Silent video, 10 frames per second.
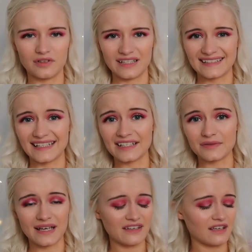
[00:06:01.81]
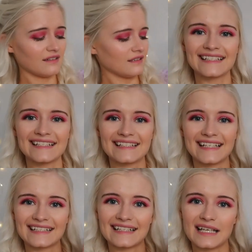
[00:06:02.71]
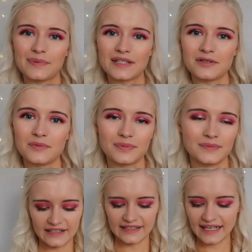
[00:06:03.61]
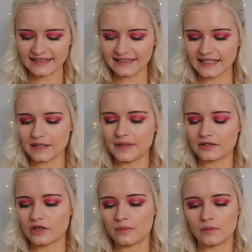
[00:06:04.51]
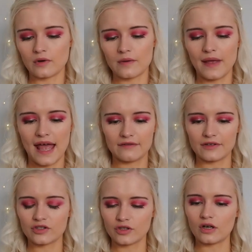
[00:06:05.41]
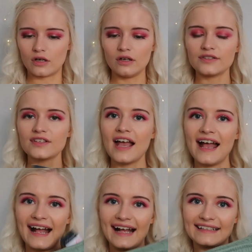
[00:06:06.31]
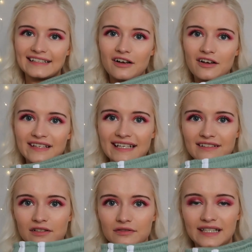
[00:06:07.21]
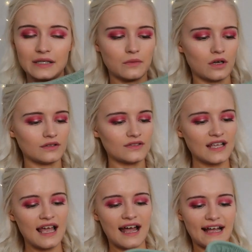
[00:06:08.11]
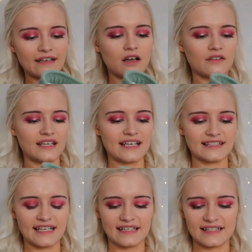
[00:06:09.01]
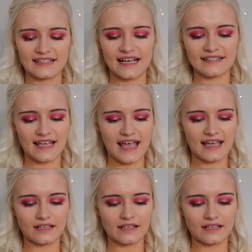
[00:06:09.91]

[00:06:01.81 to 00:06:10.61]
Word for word: but it's nice weather. This is the next thing that I picked up. The next thing that I picked up were a pair of shorts and I got these green ones. I got these in a size